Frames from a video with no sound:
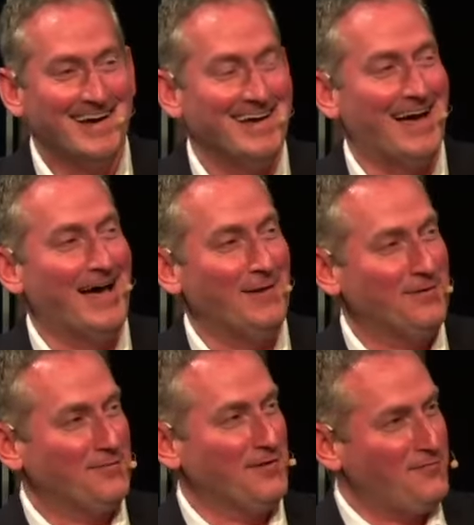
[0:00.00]

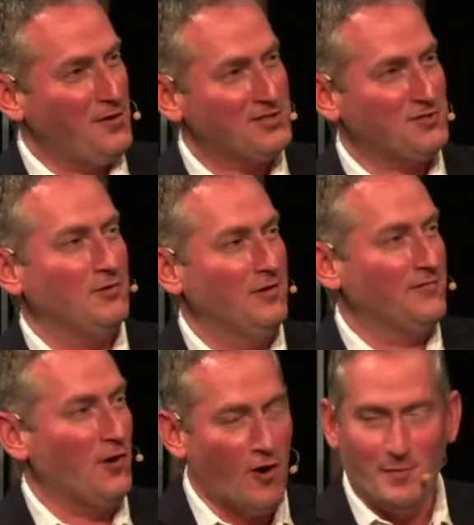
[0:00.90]
The first of
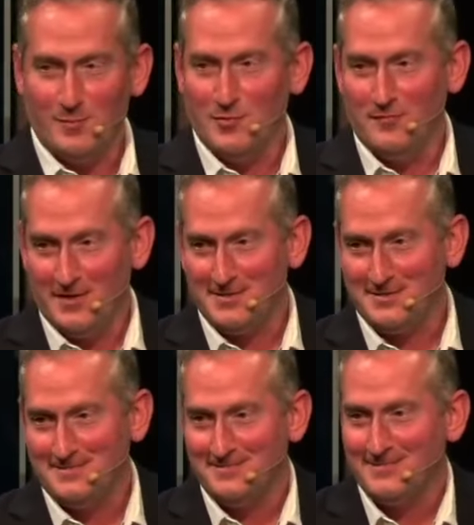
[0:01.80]
the Hobbit
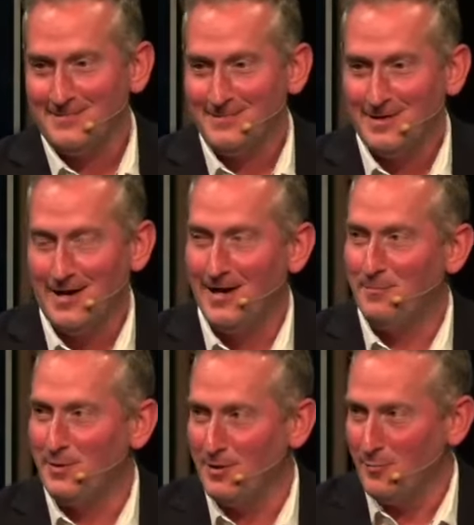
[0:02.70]
movies,
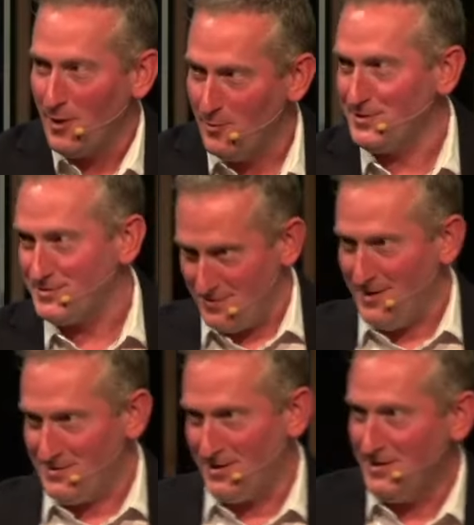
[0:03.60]
Bilbo
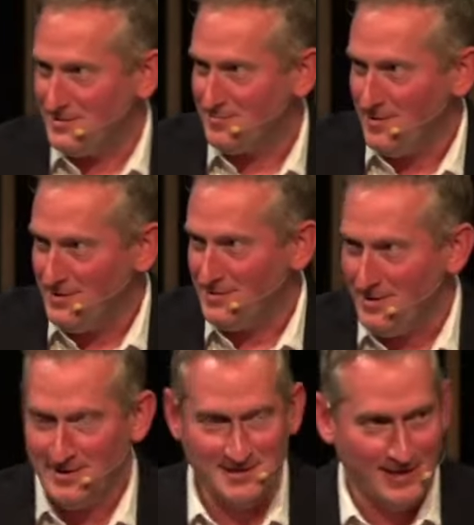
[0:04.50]
is in his
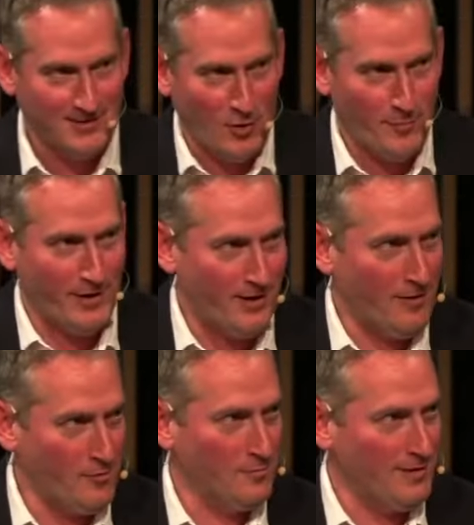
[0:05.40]
little Hobbit
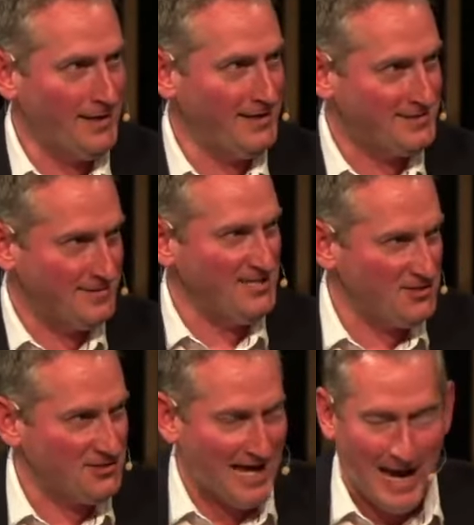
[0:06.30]
home, and he's
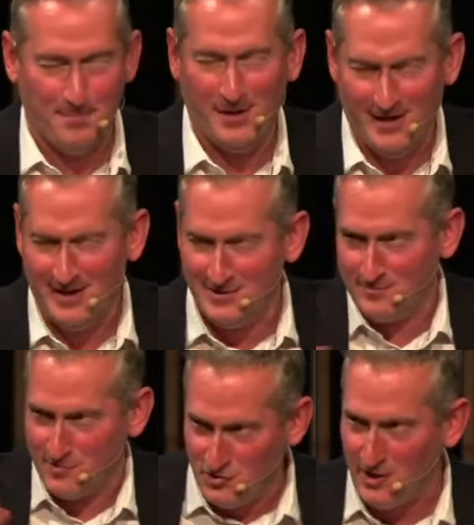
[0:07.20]
just happy. He's
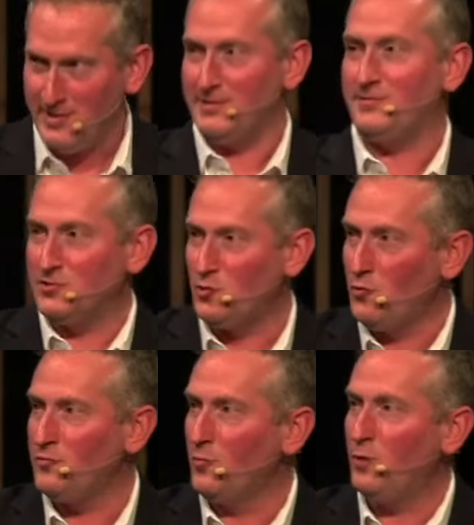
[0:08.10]
shut the
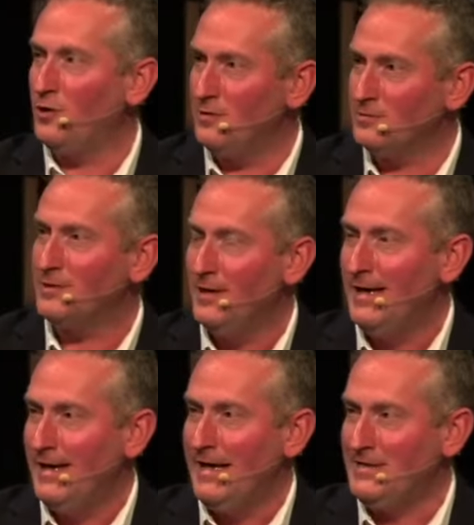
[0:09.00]
door on the world.
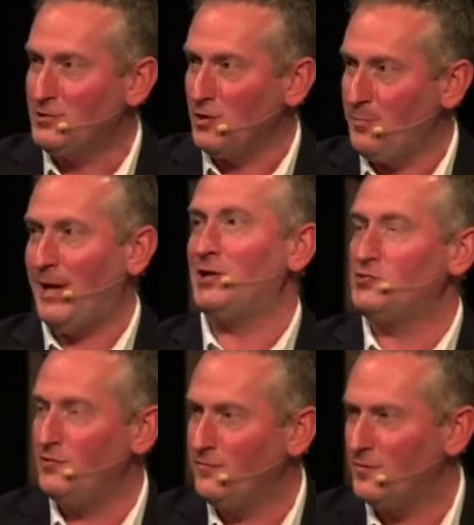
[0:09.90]
He's got a
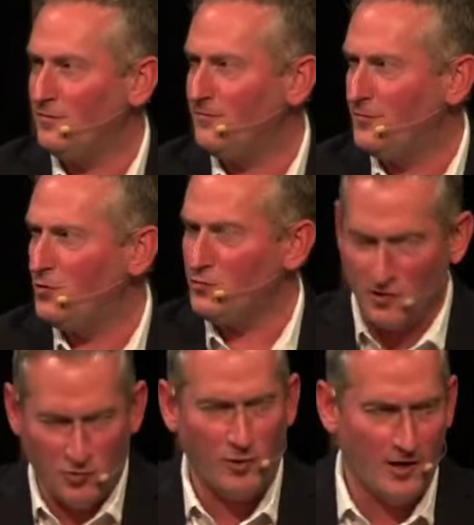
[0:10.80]
pantry full of food,
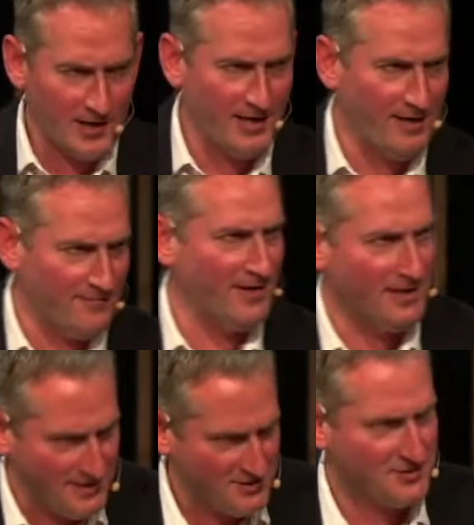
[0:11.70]
a quiet
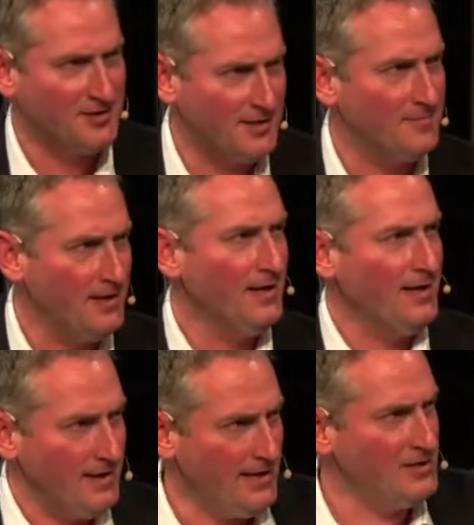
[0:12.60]
evening. He's just going to
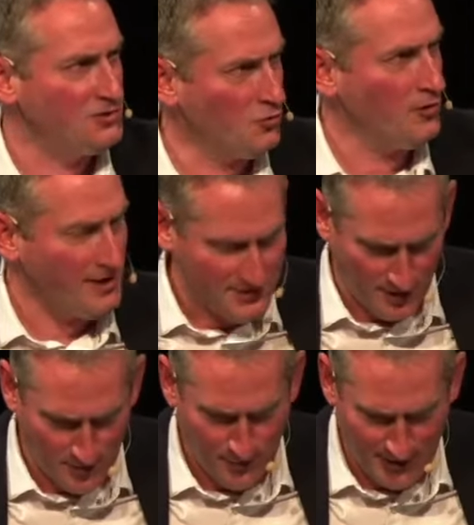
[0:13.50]
enjoy his
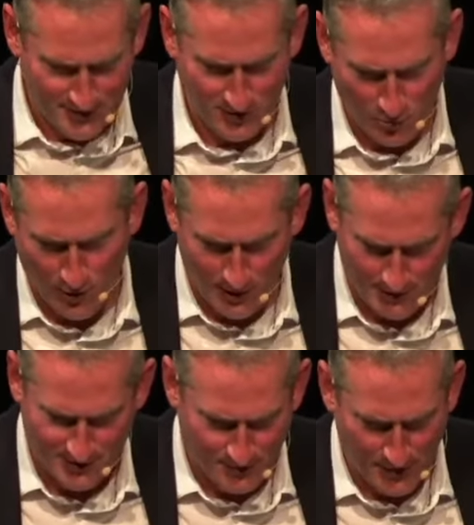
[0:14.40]
own peace and quiet
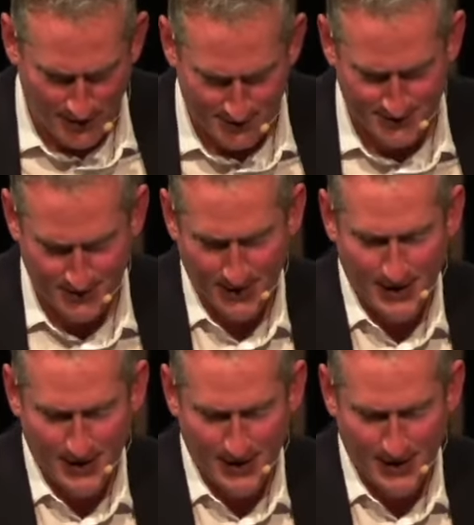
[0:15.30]
and space.